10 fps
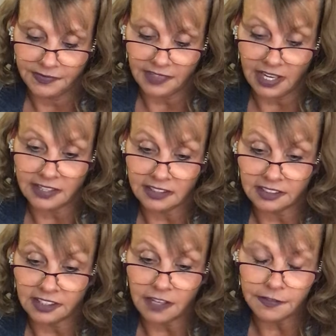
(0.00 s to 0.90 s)
And the
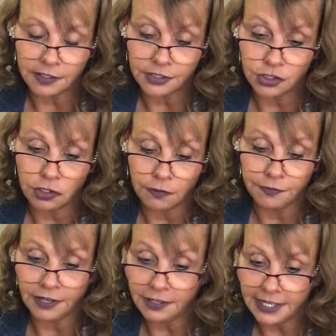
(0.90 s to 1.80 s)
lovers. You're
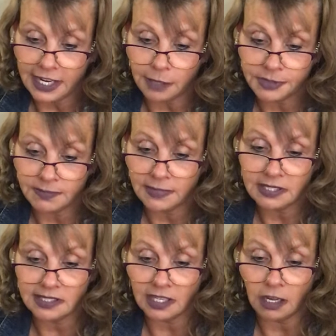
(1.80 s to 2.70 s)
very
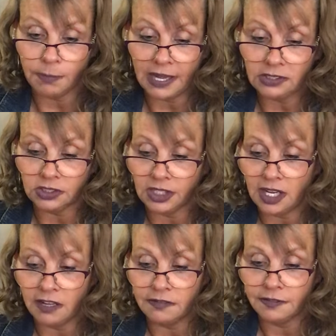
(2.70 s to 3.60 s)
optimistic about
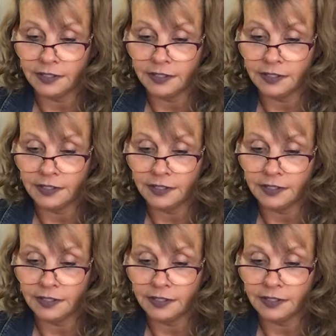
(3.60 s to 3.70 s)
love.